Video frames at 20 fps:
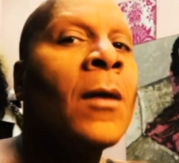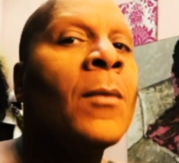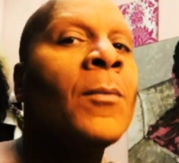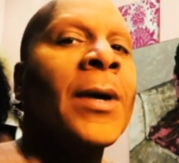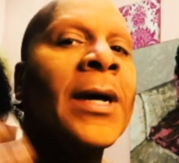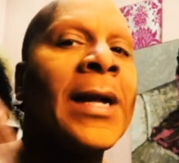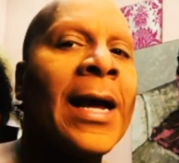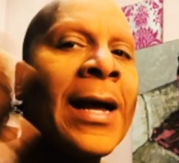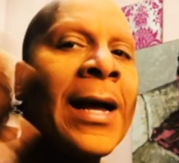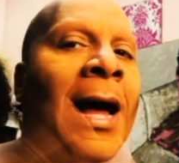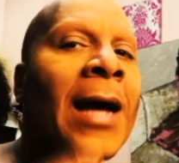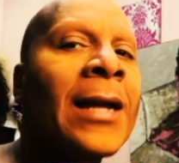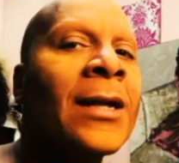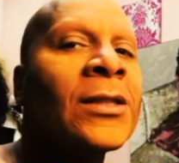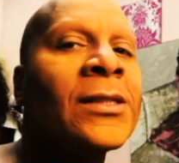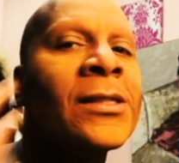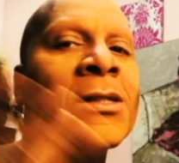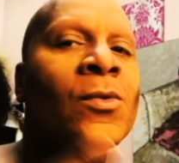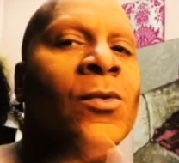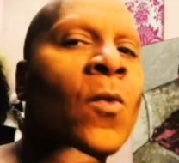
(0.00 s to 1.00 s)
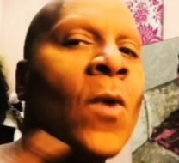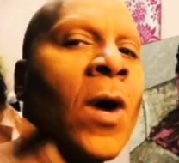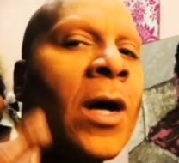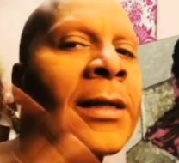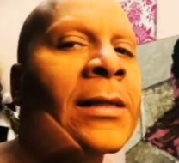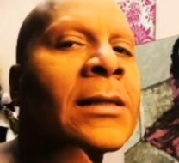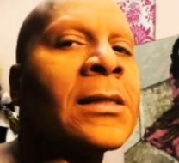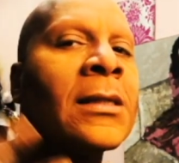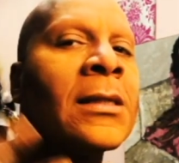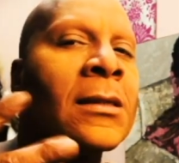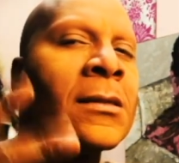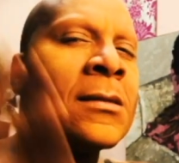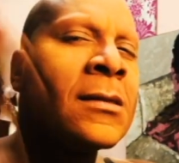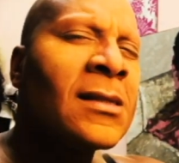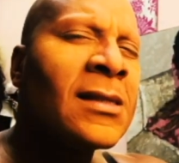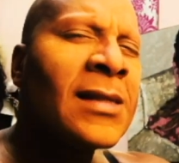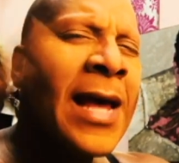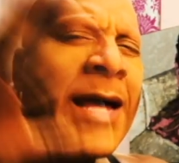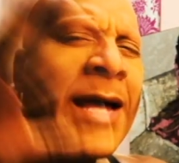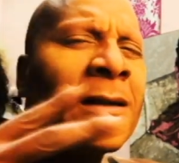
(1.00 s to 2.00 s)
but I kind of just wanted to
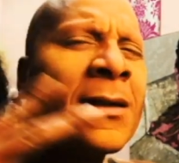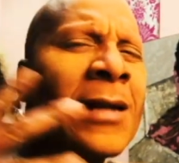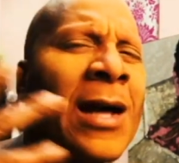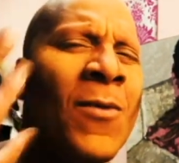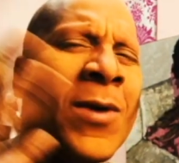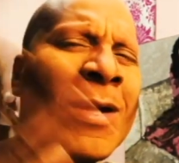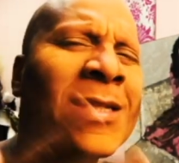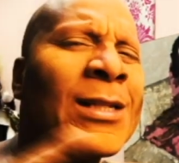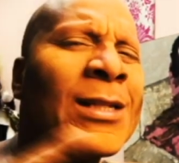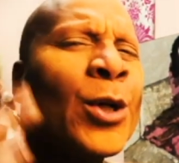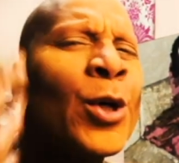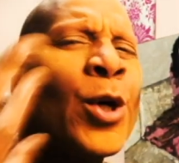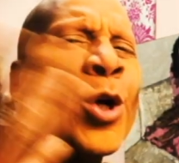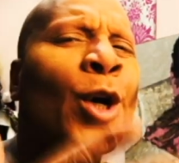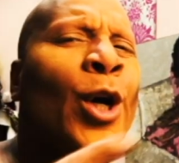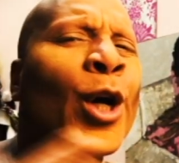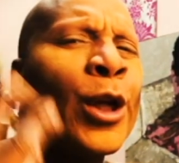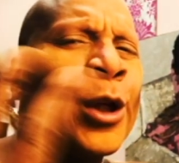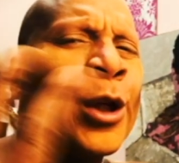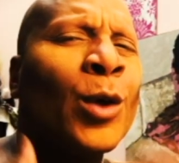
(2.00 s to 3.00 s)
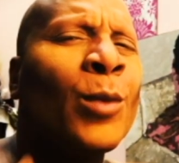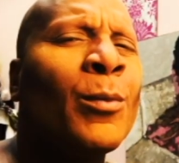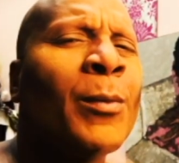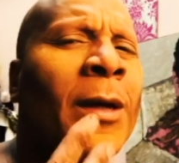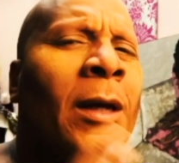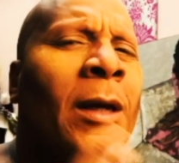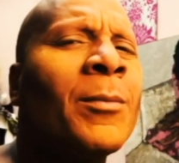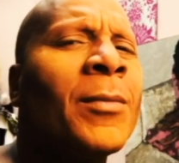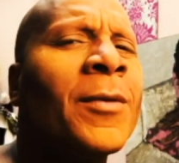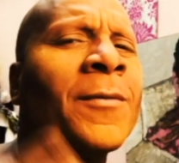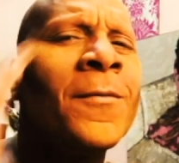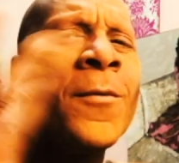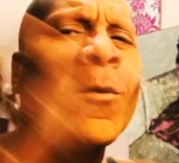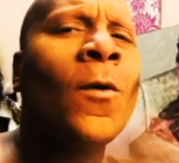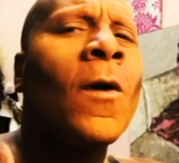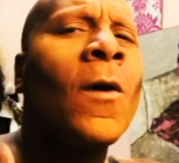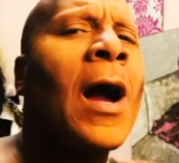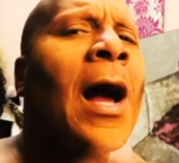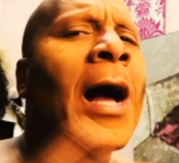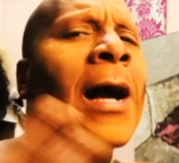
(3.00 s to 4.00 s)
settle, I wanted to cook a little bit
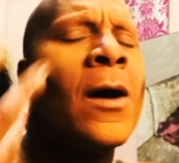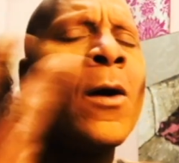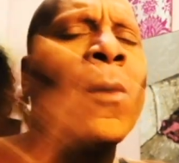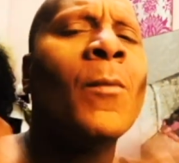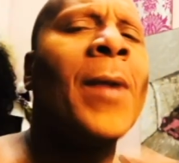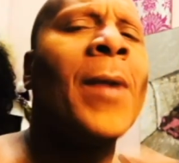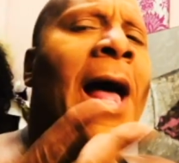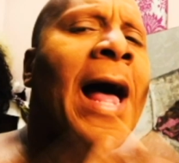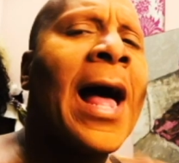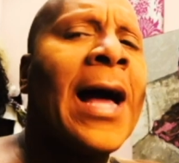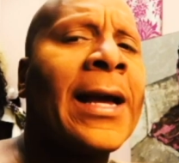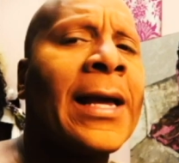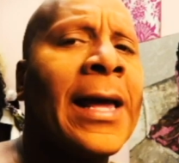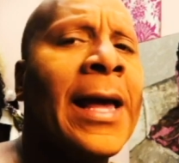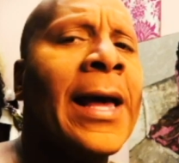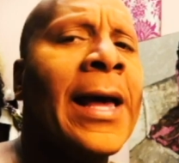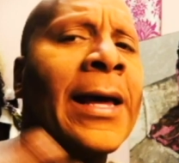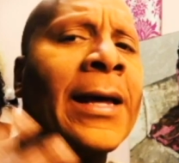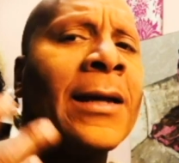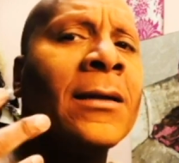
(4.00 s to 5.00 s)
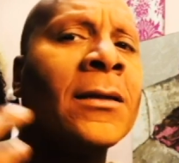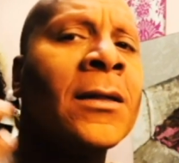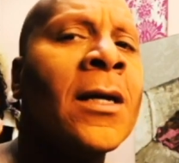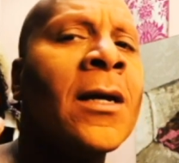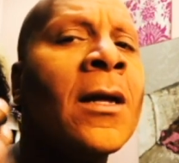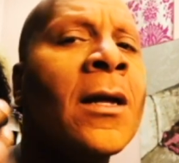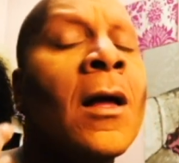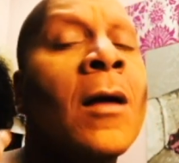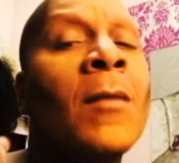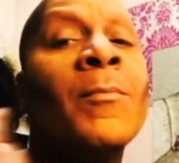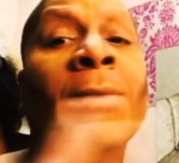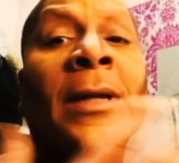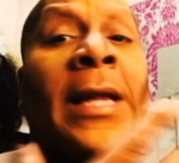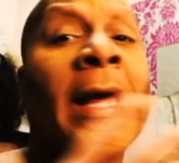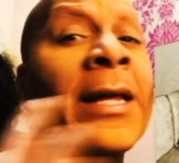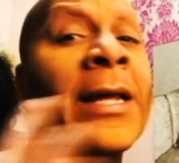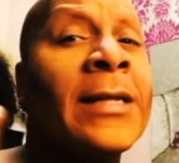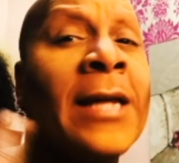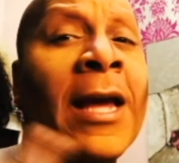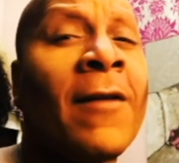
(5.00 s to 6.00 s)
before I go back and blend